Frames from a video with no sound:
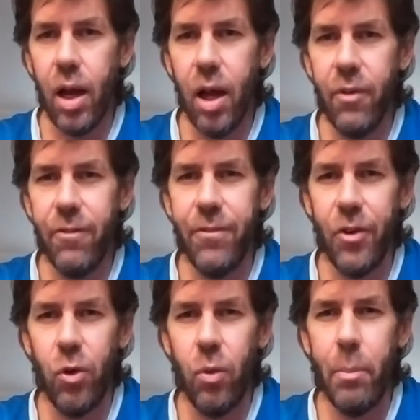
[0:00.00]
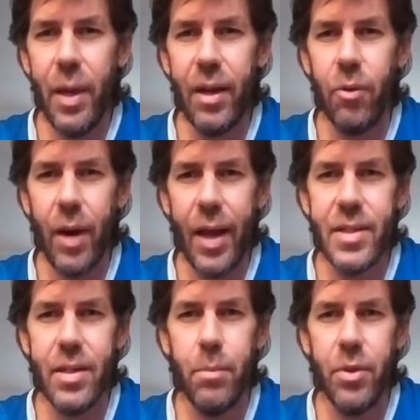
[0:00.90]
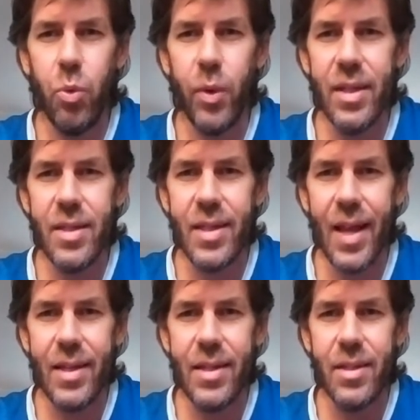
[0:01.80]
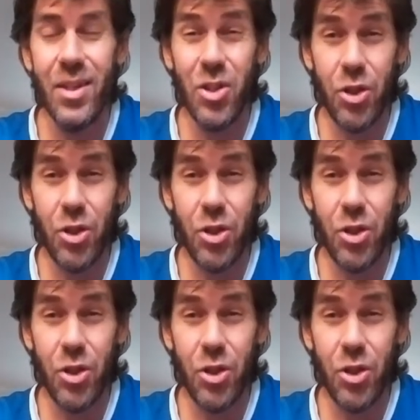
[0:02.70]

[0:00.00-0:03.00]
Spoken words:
Full minute rest in between sets.